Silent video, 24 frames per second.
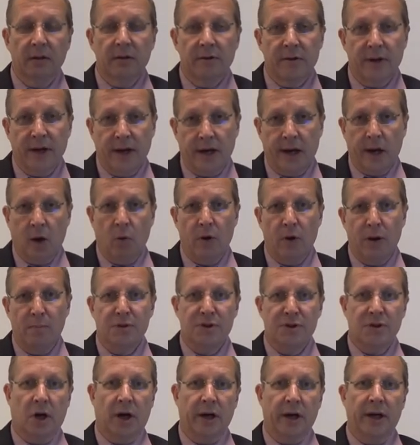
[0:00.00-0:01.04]
that our
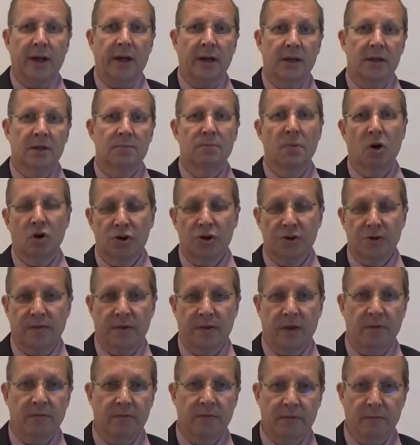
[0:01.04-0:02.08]
website has most of
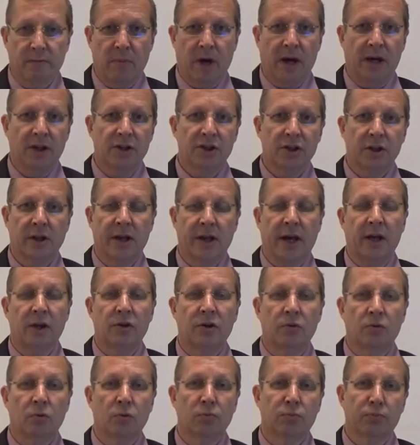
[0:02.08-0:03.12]
the information that
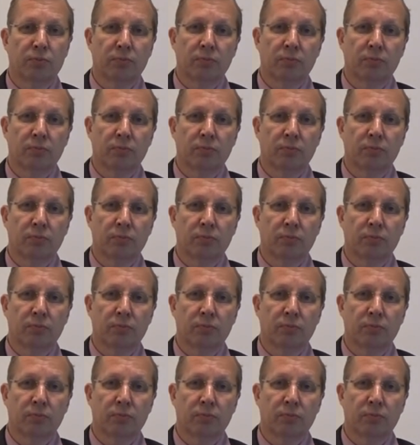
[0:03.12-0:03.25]
you